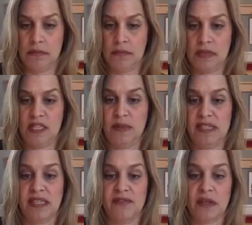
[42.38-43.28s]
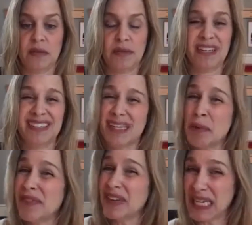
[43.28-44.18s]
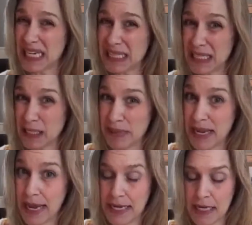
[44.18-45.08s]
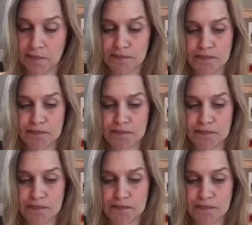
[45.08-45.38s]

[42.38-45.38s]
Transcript: specifically because some of it can get a little bit heady.